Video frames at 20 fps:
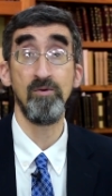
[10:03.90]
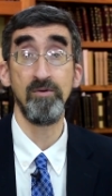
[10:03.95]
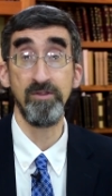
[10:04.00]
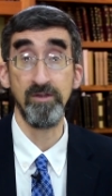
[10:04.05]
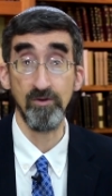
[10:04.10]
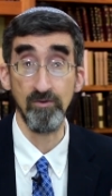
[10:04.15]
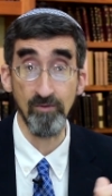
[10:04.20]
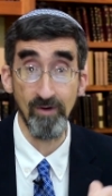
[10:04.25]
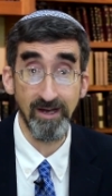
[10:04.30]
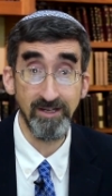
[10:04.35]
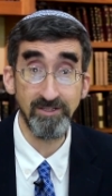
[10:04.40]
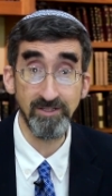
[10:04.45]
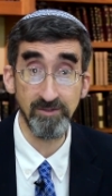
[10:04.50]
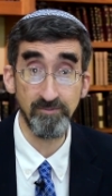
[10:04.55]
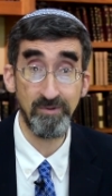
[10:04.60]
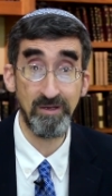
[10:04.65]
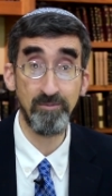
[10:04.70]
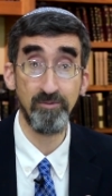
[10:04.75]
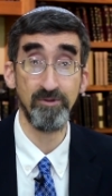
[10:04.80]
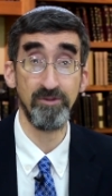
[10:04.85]
when there are righteous
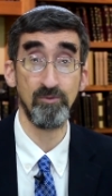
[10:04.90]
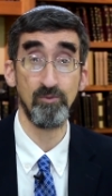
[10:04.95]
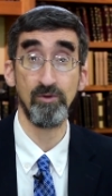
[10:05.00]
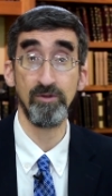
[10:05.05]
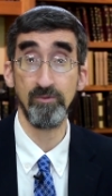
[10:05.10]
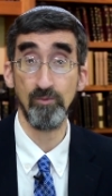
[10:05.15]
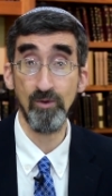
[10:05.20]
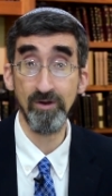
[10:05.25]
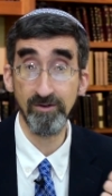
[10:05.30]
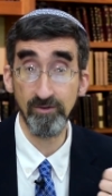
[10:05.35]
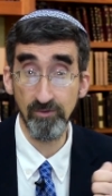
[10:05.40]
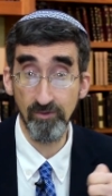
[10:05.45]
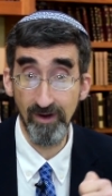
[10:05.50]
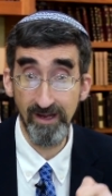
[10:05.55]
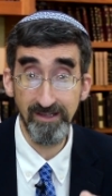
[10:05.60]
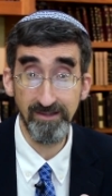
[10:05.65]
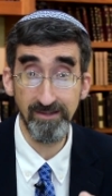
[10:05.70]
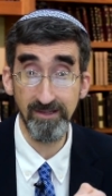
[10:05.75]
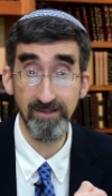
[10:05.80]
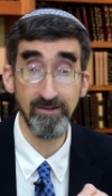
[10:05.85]
people in the world and what
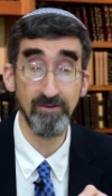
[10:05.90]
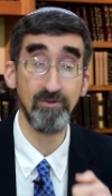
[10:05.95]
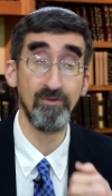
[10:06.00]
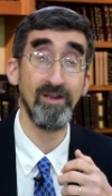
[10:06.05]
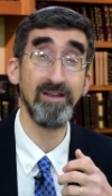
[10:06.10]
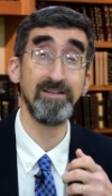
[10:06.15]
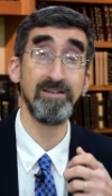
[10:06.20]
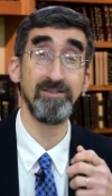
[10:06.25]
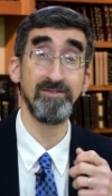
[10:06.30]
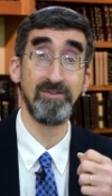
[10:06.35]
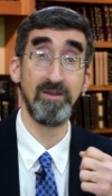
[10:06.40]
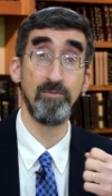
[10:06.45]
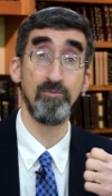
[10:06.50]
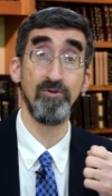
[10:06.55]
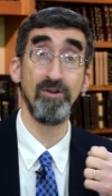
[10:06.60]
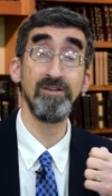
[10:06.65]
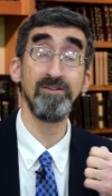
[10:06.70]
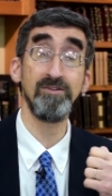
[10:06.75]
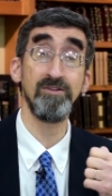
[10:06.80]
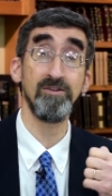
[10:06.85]
great, greatness they
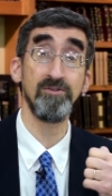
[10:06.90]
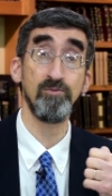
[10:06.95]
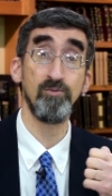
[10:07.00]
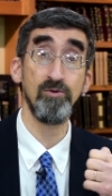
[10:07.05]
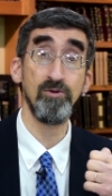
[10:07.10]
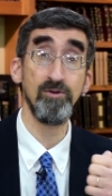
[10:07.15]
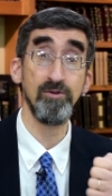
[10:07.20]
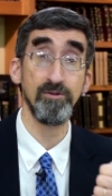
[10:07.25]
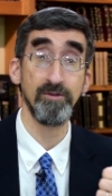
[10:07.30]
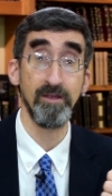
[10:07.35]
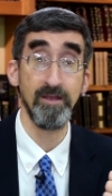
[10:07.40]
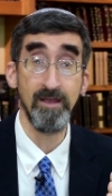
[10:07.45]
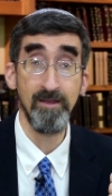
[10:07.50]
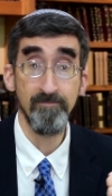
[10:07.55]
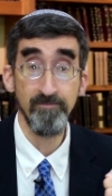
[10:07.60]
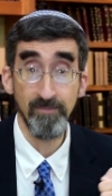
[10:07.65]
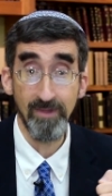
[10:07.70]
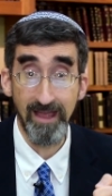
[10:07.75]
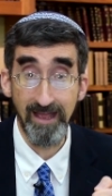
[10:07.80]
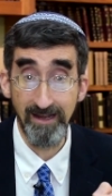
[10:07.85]
bring to this world
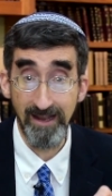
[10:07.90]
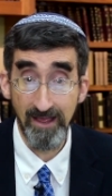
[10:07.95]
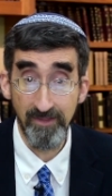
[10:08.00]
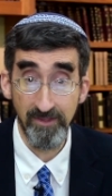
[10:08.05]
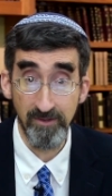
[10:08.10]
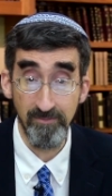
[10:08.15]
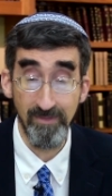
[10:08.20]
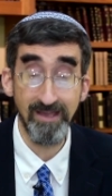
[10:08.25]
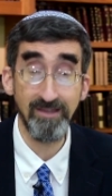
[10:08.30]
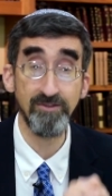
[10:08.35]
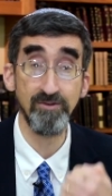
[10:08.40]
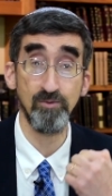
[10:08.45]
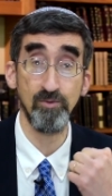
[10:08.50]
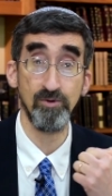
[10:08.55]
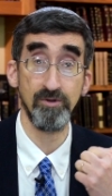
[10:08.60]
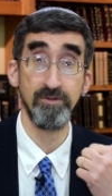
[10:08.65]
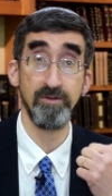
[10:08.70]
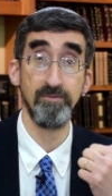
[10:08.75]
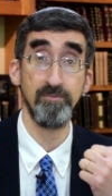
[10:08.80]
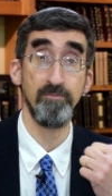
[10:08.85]
and how they make the
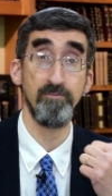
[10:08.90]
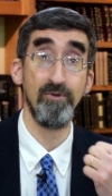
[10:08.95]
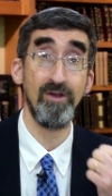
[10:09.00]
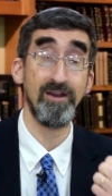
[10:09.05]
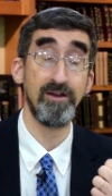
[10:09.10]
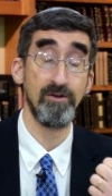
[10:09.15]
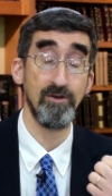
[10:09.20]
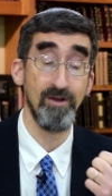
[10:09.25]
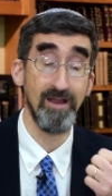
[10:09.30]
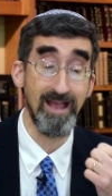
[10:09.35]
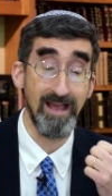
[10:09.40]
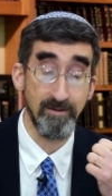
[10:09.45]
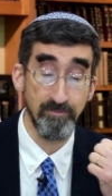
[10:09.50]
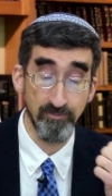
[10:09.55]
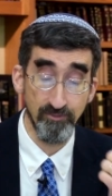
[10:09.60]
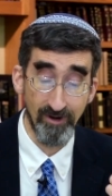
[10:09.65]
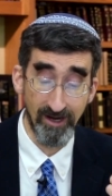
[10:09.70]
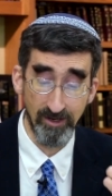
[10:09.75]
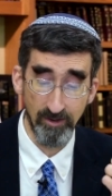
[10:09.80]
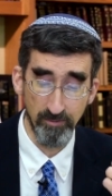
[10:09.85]
world a better and
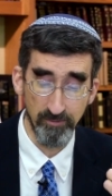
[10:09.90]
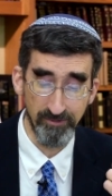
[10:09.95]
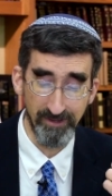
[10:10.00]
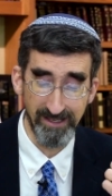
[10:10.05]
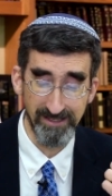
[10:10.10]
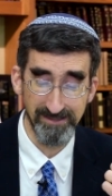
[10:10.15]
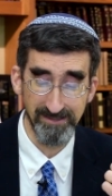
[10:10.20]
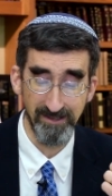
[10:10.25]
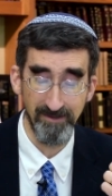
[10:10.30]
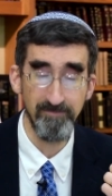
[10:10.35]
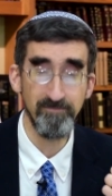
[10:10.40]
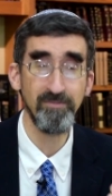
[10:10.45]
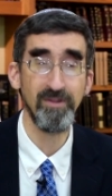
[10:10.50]
brighter place.